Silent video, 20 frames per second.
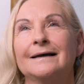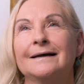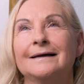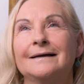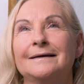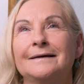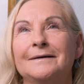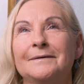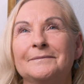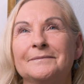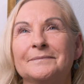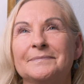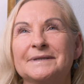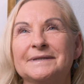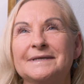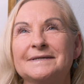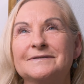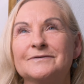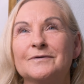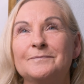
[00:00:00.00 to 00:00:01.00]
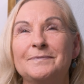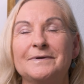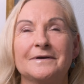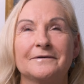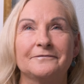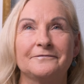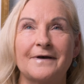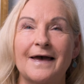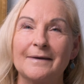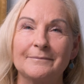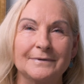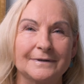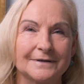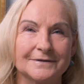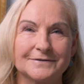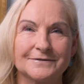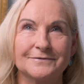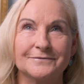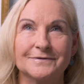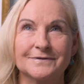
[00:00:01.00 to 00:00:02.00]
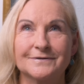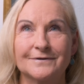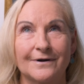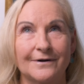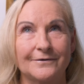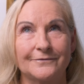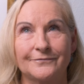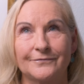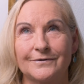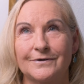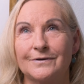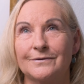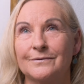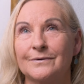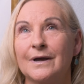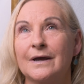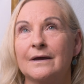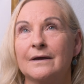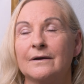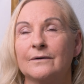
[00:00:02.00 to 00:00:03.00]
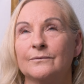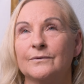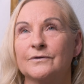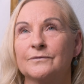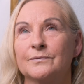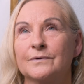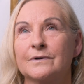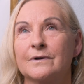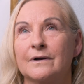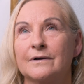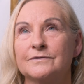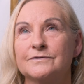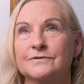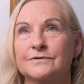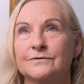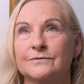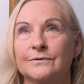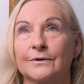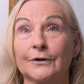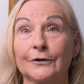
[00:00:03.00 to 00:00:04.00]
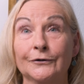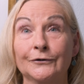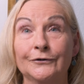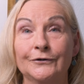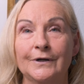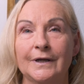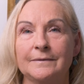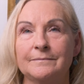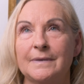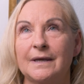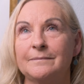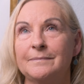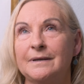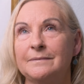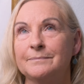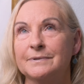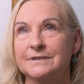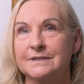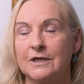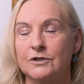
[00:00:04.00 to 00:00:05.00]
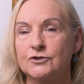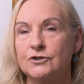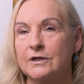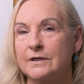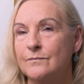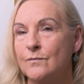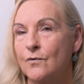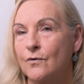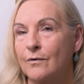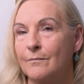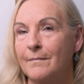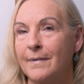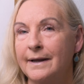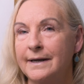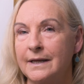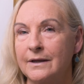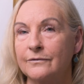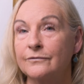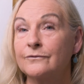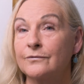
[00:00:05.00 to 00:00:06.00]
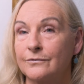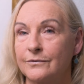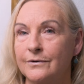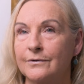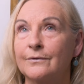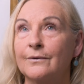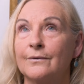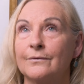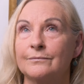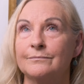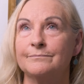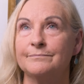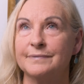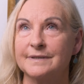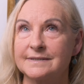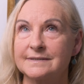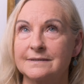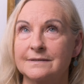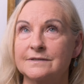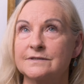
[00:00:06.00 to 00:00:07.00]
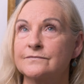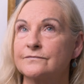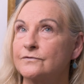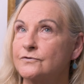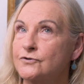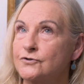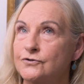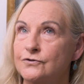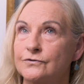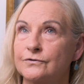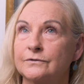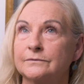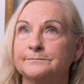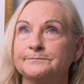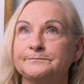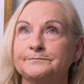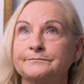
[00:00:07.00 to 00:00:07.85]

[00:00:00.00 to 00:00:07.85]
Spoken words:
But this could be a fabulous new start for you with regards to earning maybe potentially more money through your own business for sure.